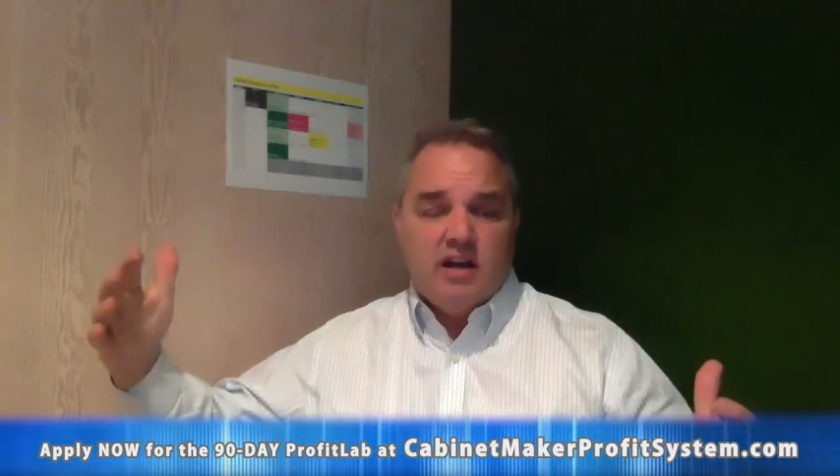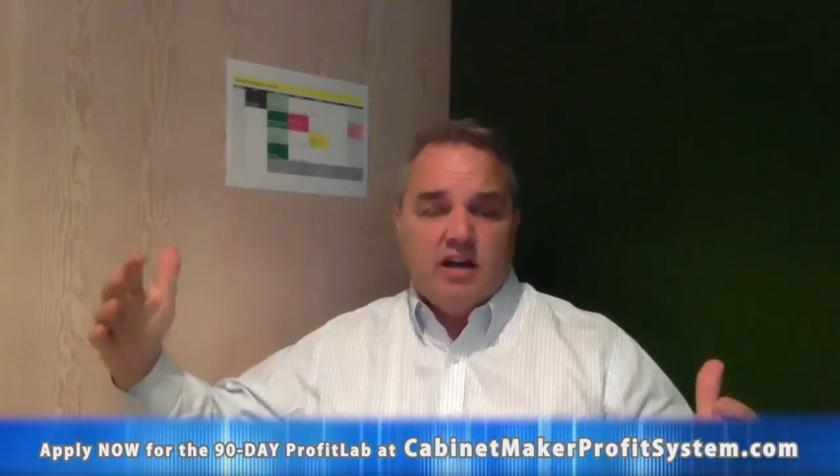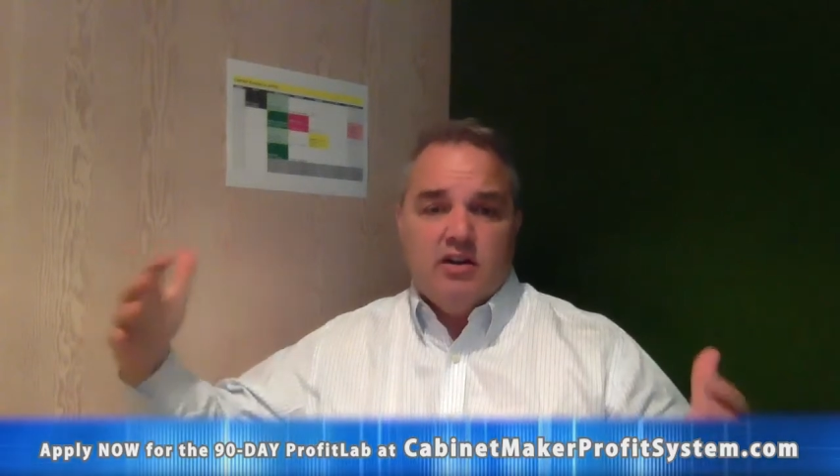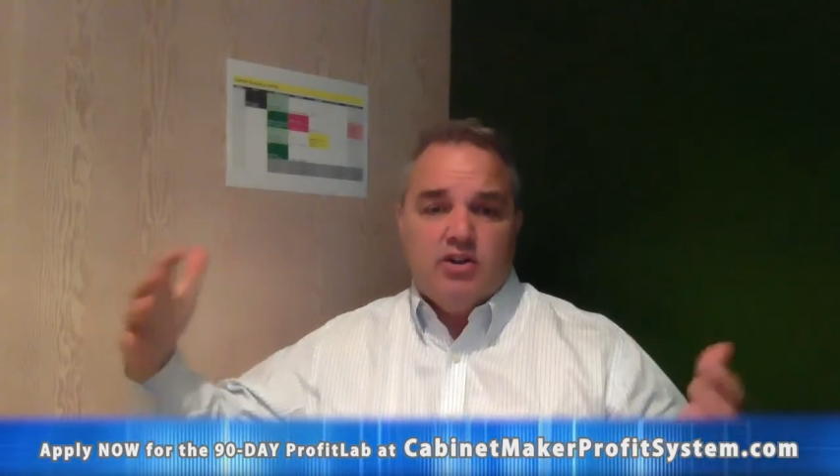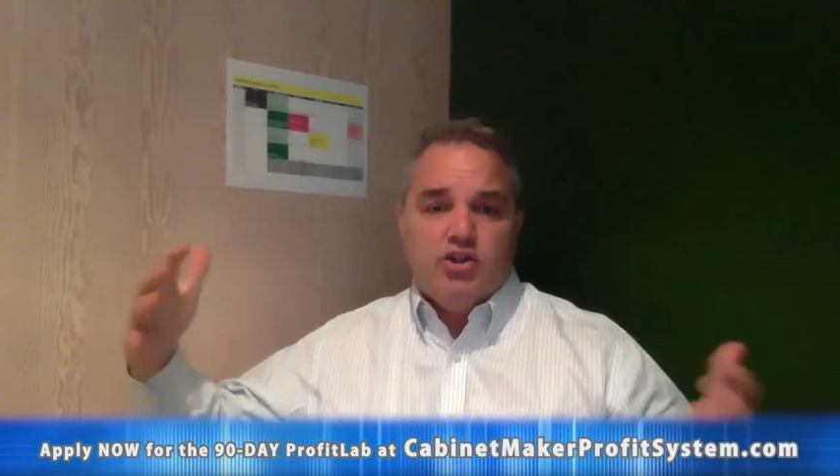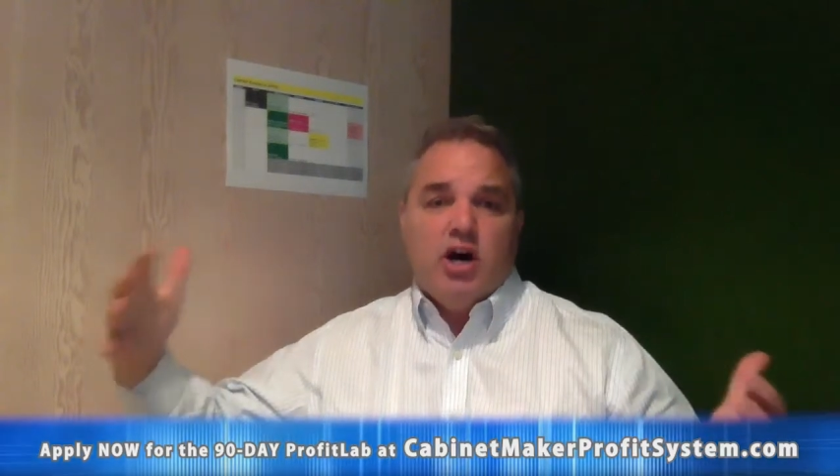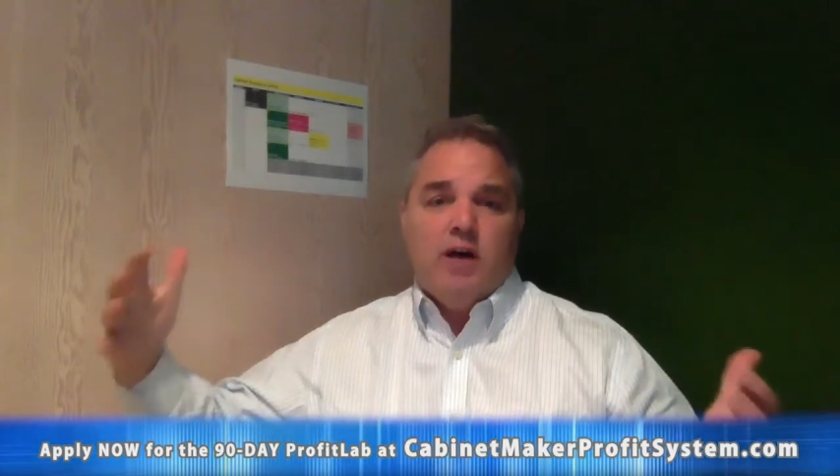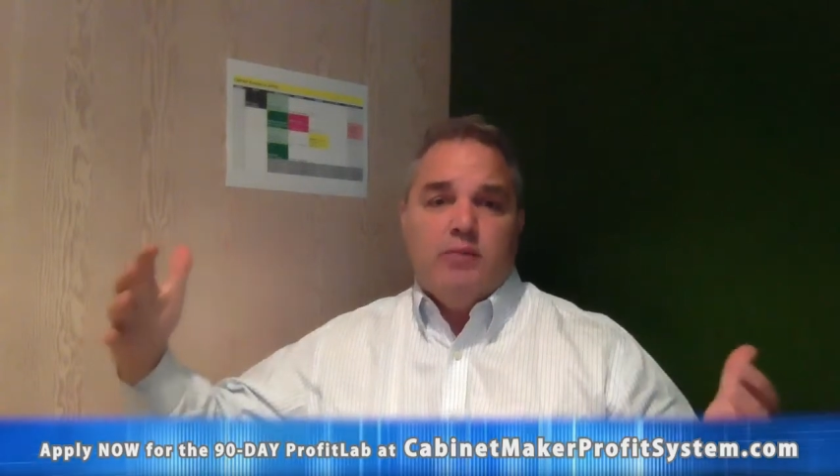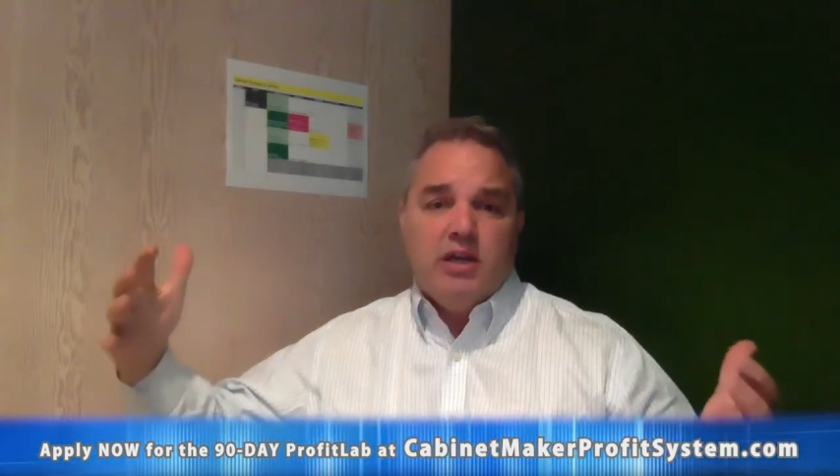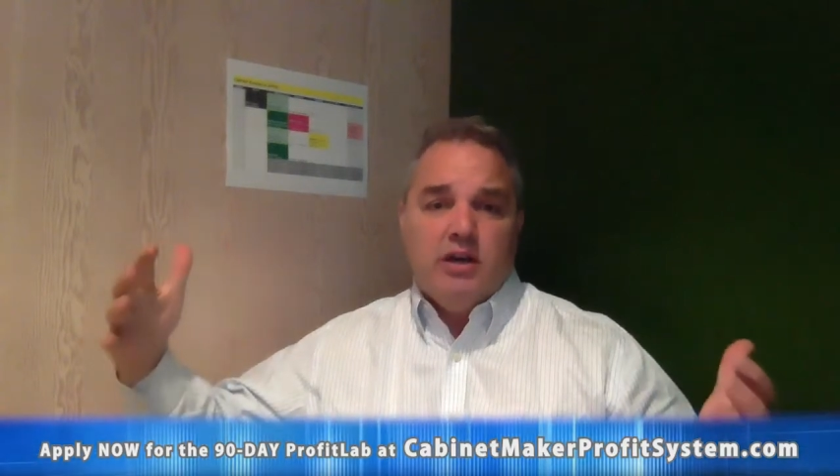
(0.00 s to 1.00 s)
and the
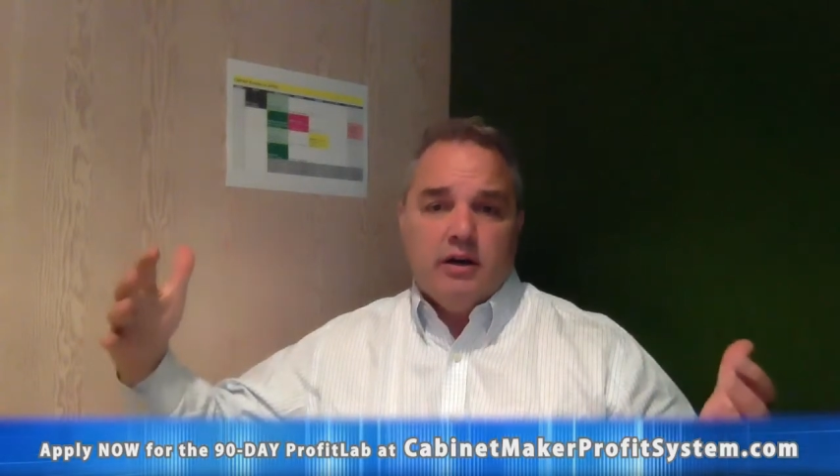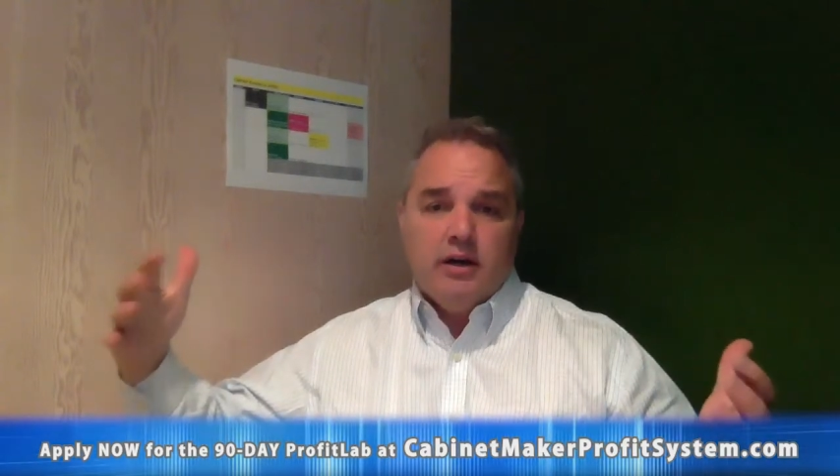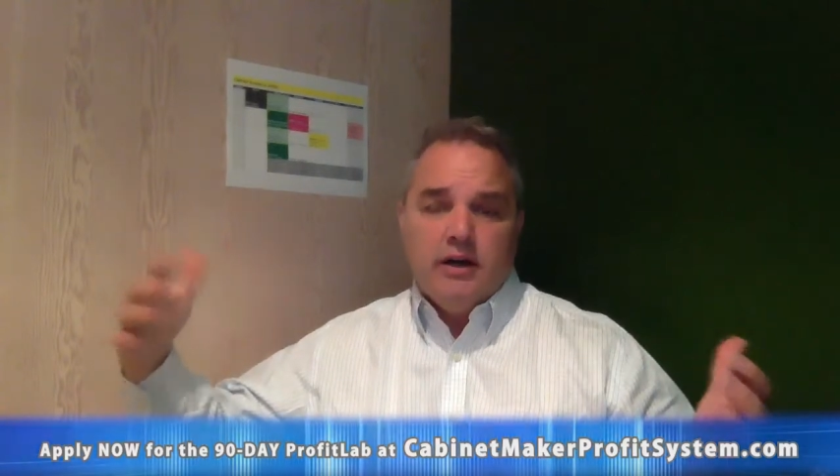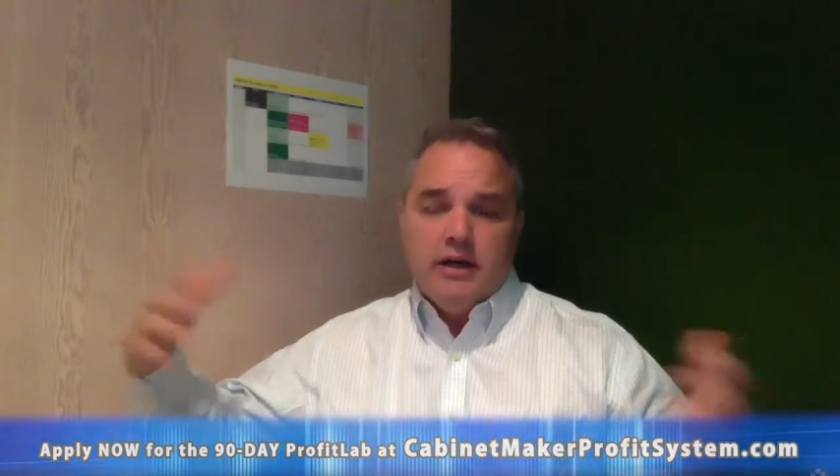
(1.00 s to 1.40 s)
job here